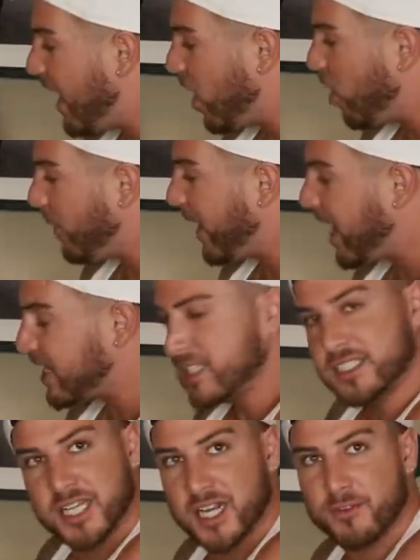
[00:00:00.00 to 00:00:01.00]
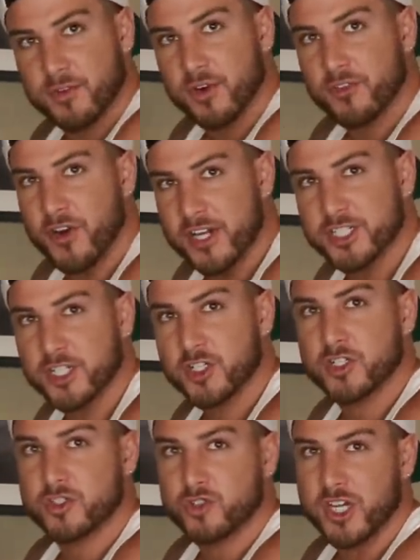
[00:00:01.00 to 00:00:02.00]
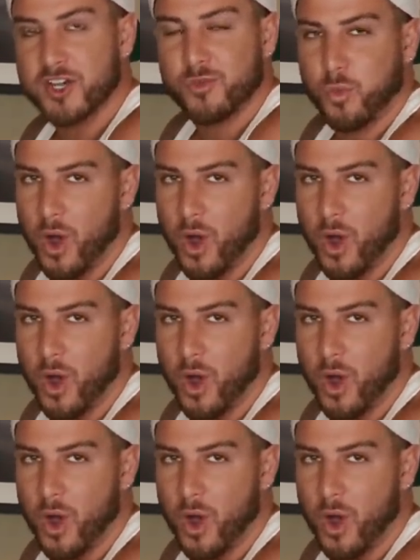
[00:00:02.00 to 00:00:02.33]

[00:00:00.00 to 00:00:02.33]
and oh my God, instead of a refreshing drink of